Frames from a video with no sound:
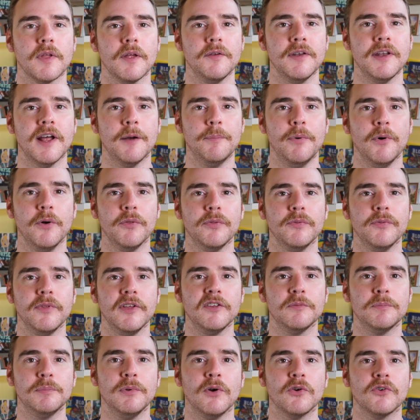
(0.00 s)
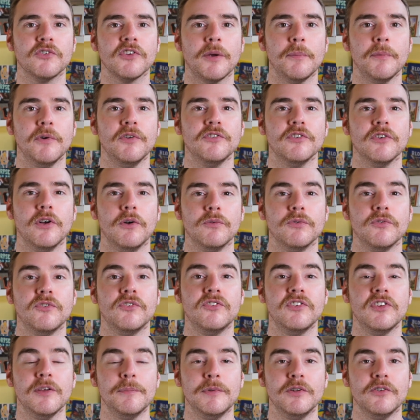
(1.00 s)
Now both of these blocks are resolved
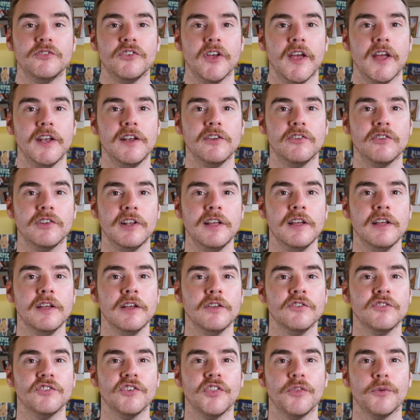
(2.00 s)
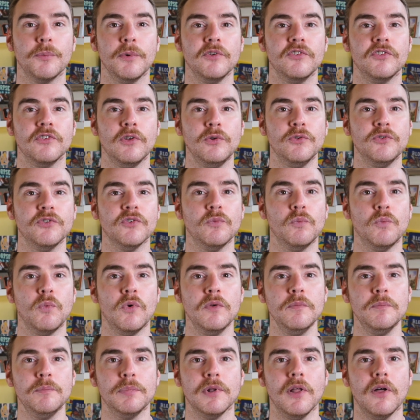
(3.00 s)
simultaneously, so the result of
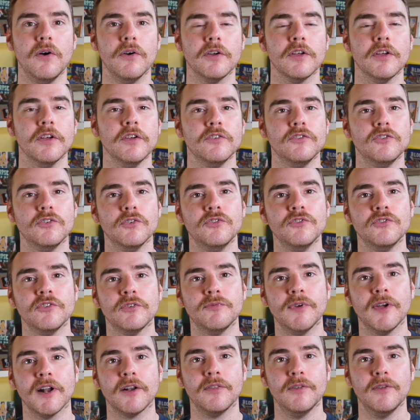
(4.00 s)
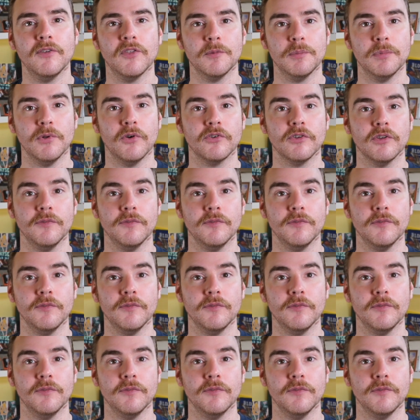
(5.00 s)
one block doesn't affect the other block.